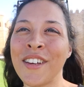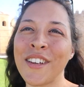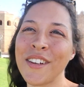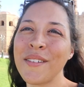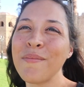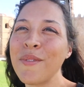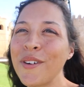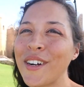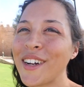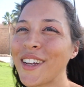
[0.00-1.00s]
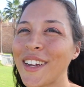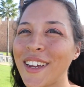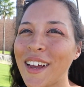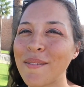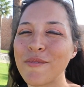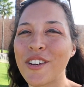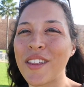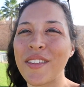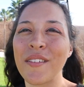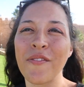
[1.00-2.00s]
Good morning. I'm
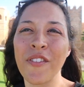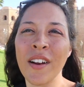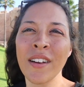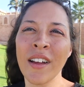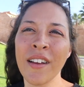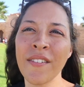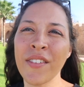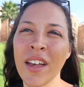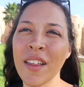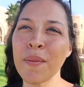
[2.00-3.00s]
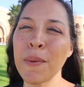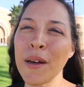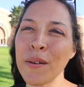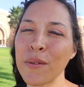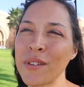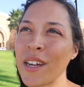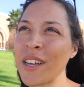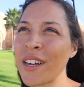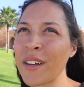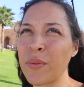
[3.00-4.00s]
just in front of Kasbah,
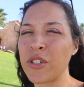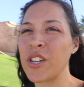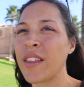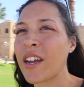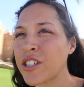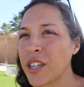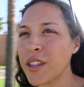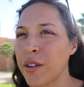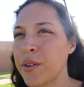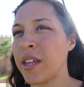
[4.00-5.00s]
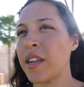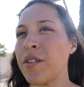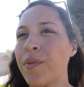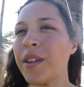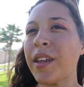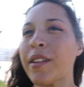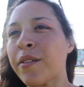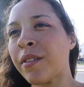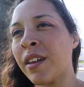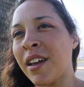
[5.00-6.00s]
Oudayas, which is actually located really
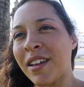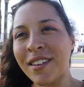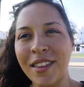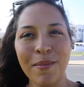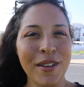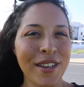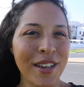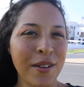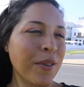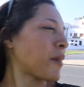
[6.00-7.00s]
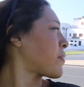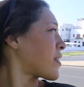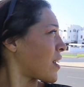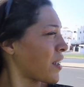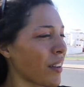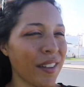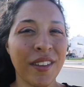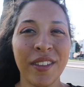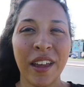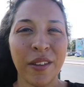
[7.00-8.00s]
close to the Medina where I'm
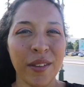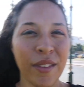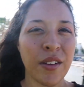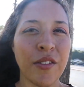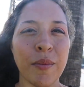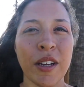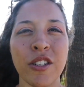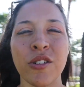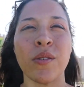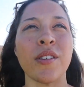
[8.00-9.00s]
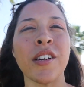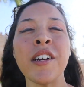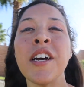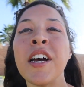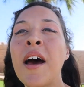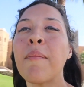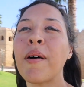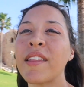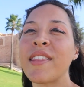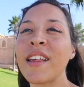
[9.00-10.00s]
sitting, that you can see over my shoulder.
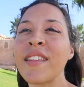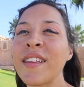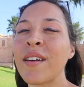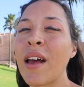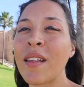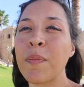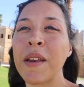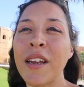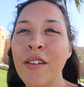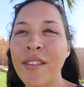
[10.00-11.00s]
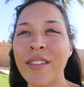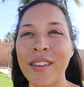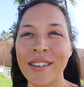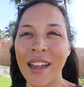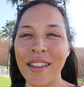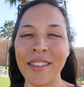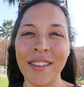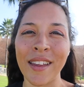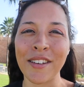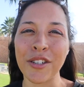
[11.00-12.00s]
But this has been here since the 10th
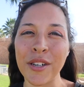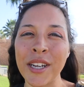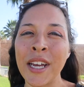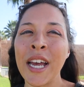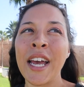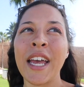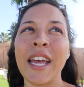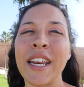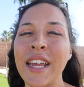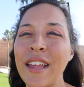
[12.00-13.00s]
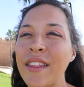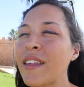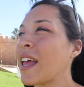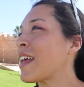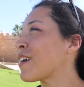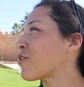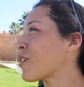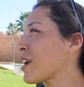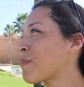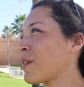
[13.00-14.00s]
century and is a
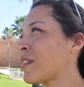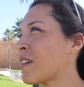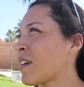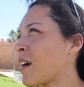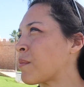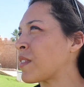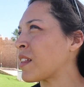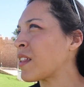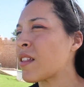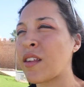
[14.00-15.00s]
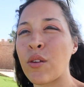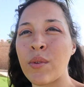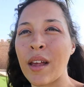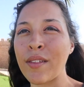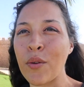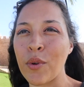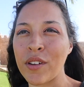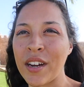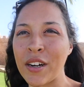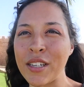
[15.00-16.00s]
great place to come. This is a UNESCO World
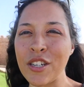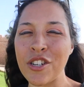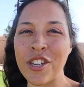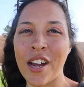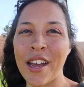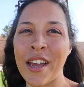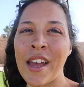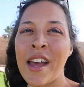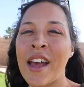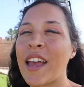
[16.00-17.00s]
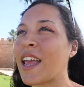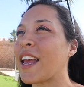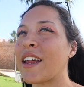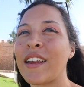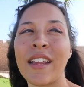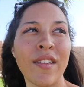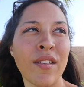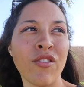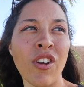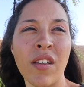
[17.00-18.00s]
Heritage site and it's
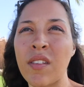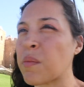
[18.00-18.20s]
just